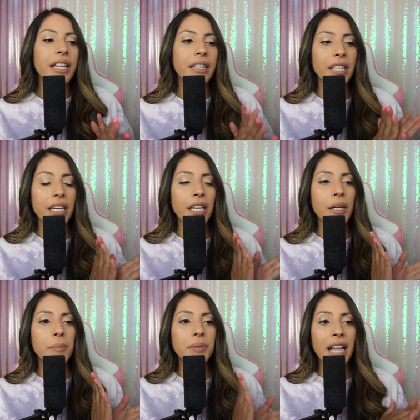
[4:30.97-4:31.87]

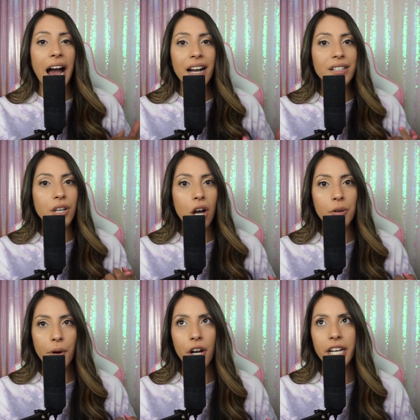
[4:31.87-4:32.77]
the black Doc
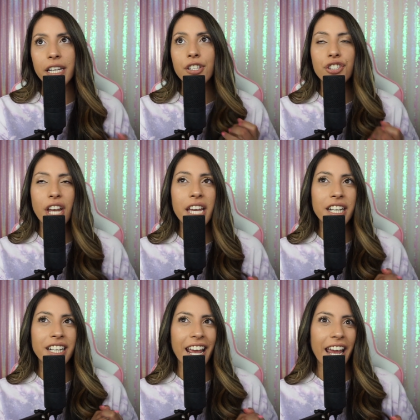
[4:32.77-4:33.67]
Marten
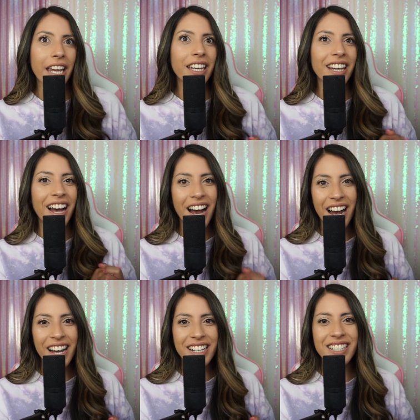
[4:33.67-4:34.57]
Jaden eight
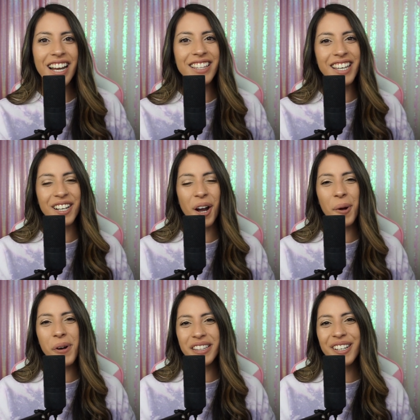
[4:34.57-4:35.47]
eyes, I think are
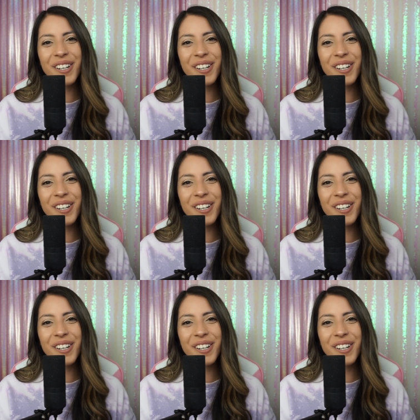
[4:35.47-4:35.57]
what they're